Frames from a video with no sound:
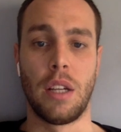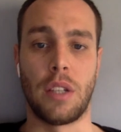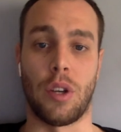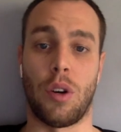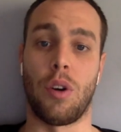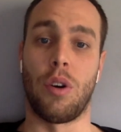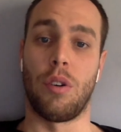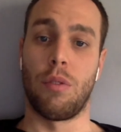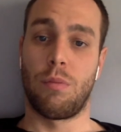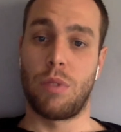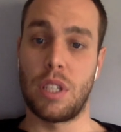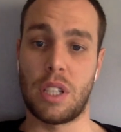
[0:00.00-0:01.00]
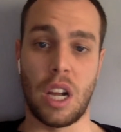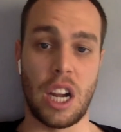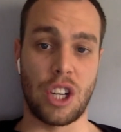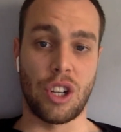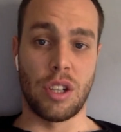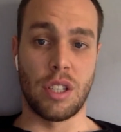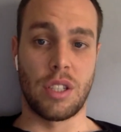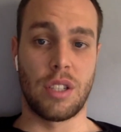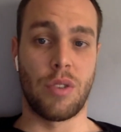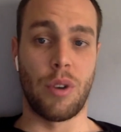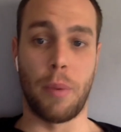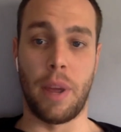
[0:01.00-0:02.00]
So these
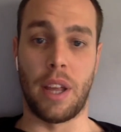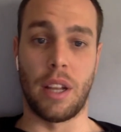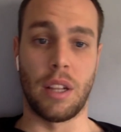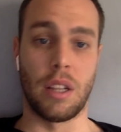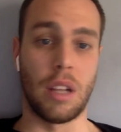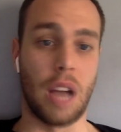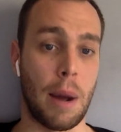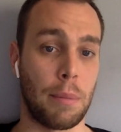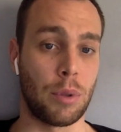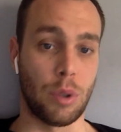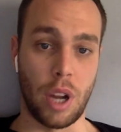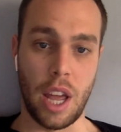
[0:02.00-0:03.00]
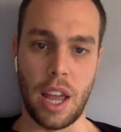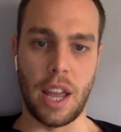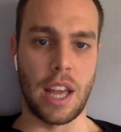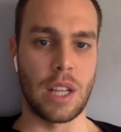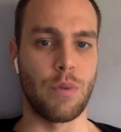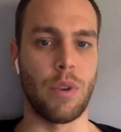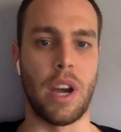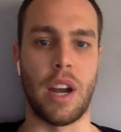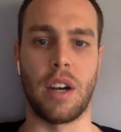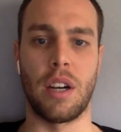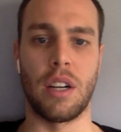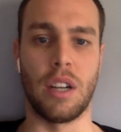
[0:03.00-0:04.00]
connections remain up today, as we
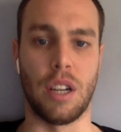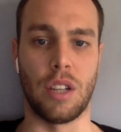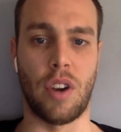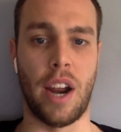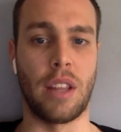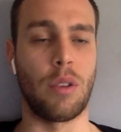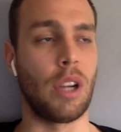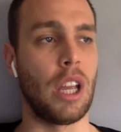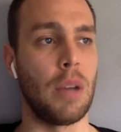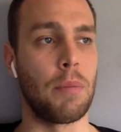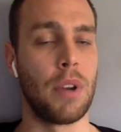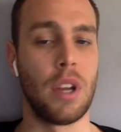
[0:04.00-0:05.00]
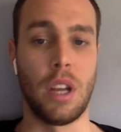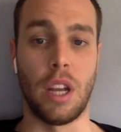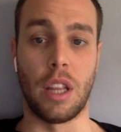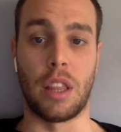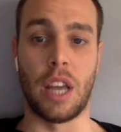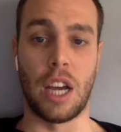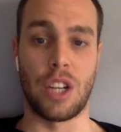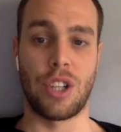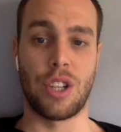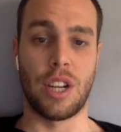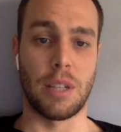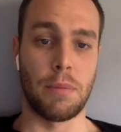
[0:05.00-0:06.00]
are trying to keep in
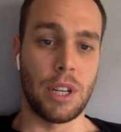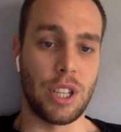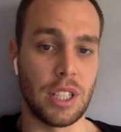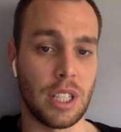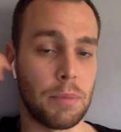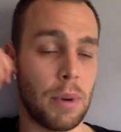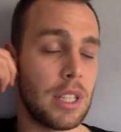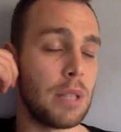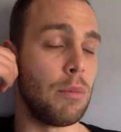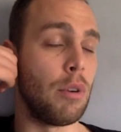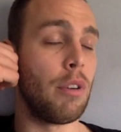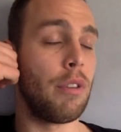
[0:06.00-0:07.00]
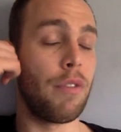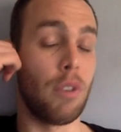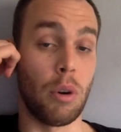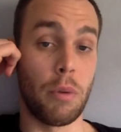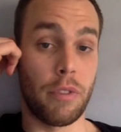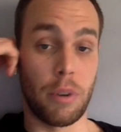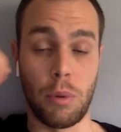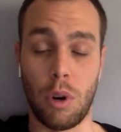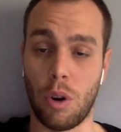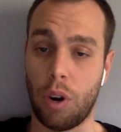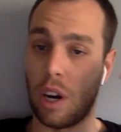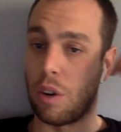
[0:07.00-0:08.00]
touch as much as is possible from
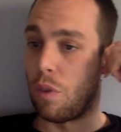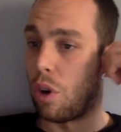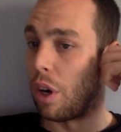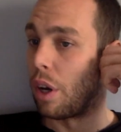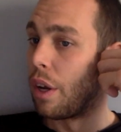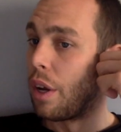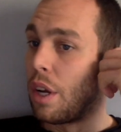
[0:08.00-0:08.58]
all around the world.